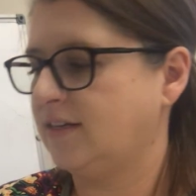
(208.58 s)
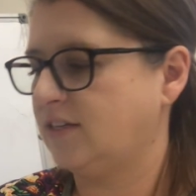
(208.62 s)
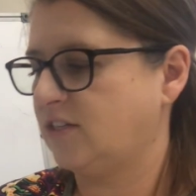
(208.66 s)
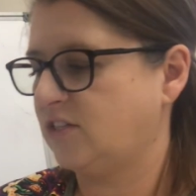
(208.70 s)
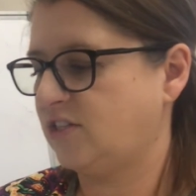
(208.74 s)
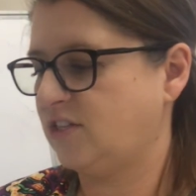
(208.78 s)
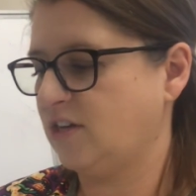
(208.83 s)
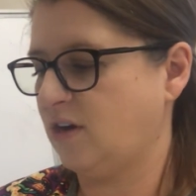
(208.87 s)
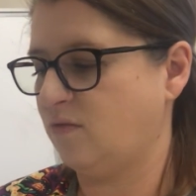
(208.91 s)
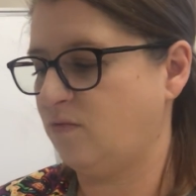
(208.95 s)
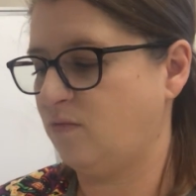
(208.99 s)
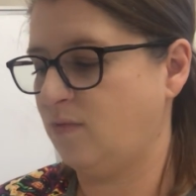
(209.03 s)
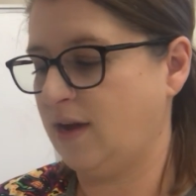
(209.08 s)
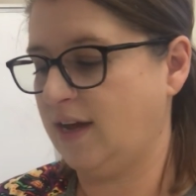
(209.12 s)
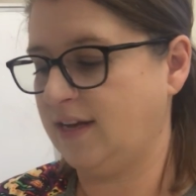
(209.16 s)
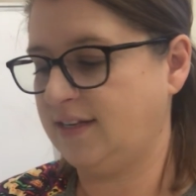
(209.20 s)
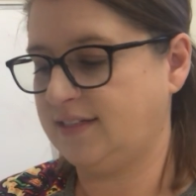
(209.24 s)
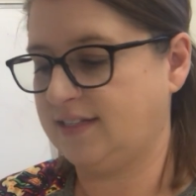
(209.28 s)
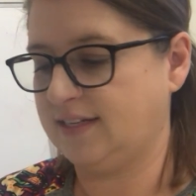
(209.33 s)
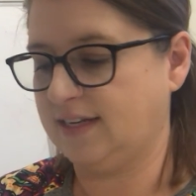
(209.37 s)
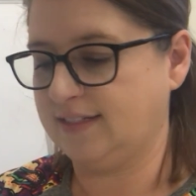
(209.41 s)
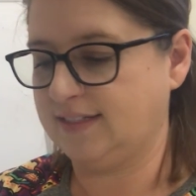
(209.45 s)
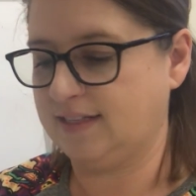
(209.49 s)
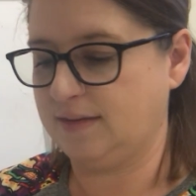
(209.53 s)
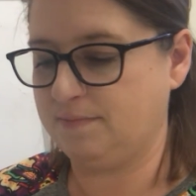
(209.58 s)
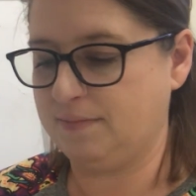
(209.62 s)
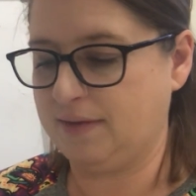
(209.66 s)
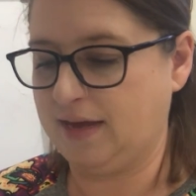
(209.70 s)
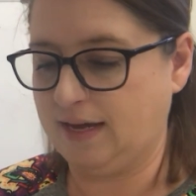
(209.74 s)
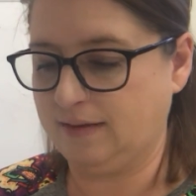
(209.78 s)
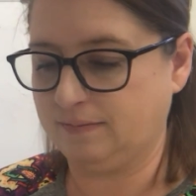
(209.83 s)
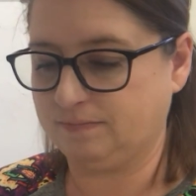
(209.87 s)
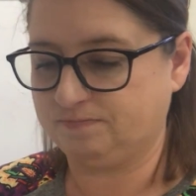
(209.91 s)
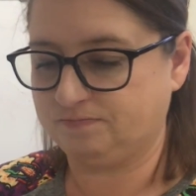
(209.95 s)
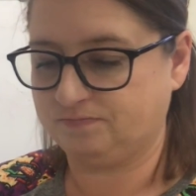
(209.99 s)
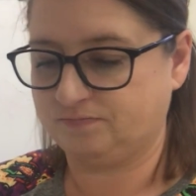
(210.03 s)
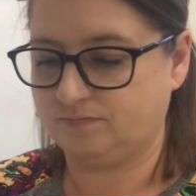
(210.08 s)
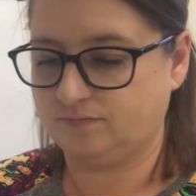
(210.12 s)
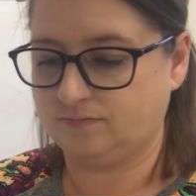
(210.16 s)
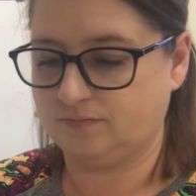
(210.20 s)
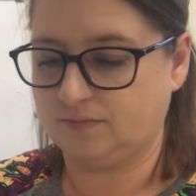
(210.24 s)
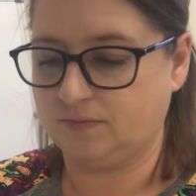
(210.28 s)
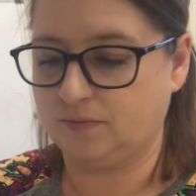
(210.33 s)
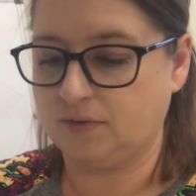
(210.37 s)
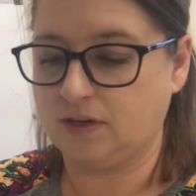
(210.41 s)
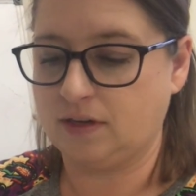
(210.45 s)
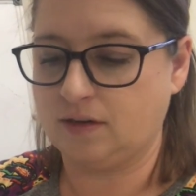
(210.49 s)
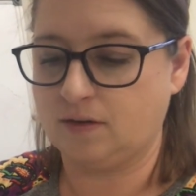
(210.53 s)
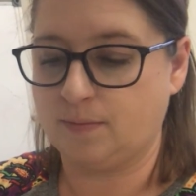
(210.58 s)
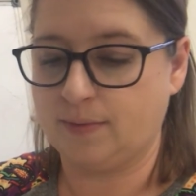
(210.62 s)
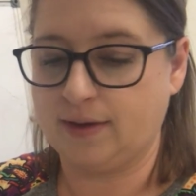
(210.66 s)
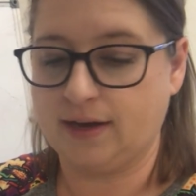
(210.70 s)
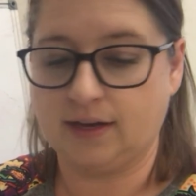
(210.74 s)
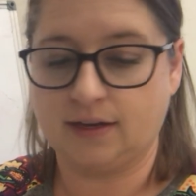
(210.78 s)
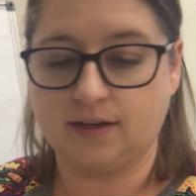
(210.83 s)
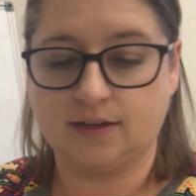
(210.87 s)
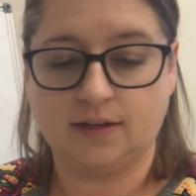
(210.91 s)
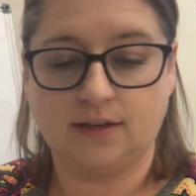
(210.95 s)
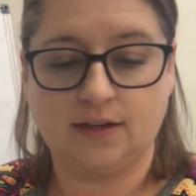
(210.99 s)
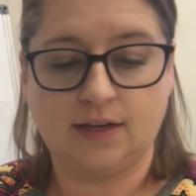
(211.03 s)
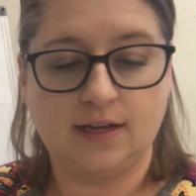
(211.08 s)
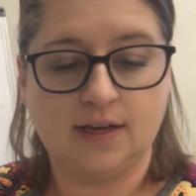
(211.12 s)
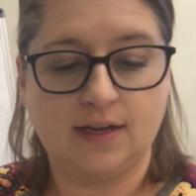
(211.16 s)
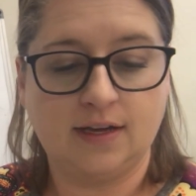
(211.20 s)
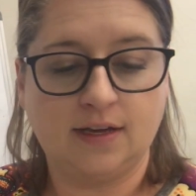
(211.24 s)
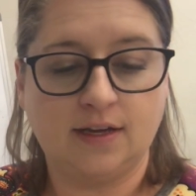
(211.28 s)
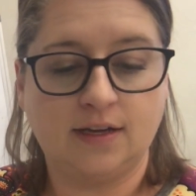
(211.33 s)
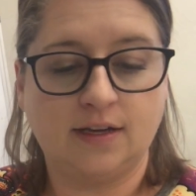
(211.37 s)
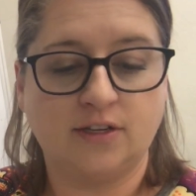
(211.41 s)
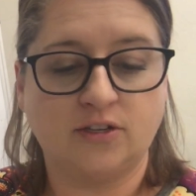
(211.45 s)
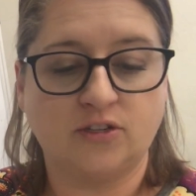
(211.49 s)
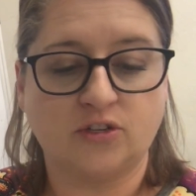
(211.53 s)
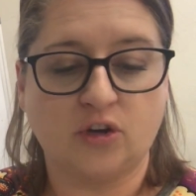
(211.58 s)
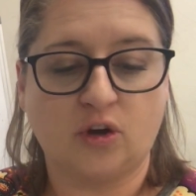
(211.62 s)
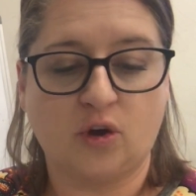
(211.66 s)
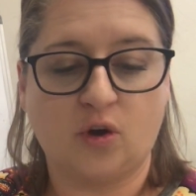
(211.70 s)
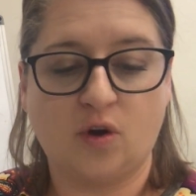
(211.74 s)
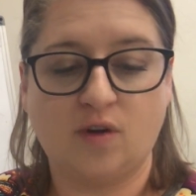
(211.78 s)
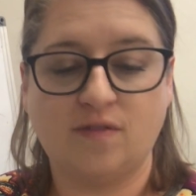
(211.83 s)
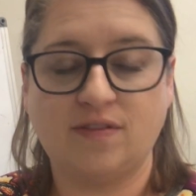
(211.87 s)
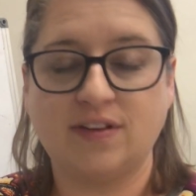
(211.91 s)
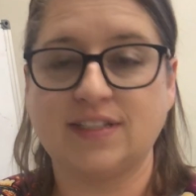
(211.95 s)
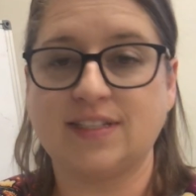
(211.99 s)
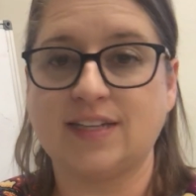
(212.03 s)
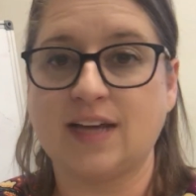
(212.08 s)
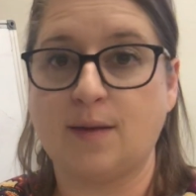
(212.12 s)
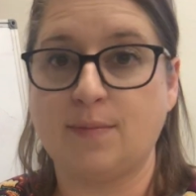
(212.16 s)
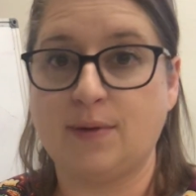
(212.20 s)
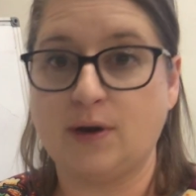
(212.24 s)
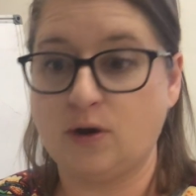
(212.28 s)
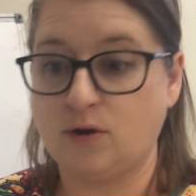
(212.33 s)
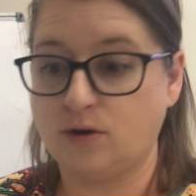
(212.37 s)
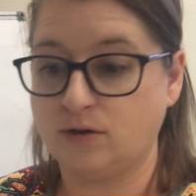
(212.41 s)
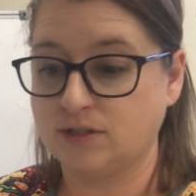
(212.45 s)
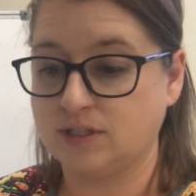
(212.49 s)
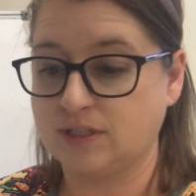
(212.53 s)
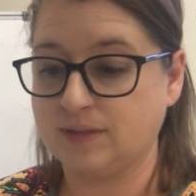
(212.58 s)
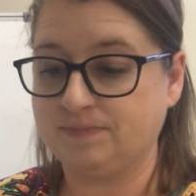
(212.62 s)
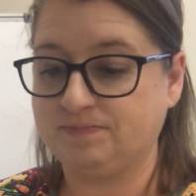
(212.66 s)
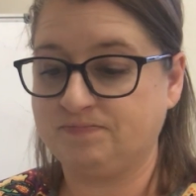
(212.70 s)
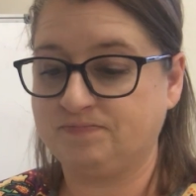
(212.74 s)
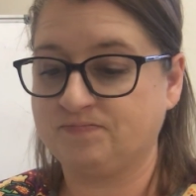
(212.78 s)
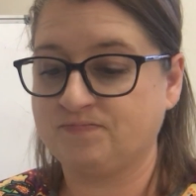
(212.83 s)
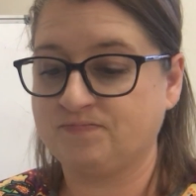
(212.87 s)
So what does it mean? Let me go back. Jehovah Sabaoth.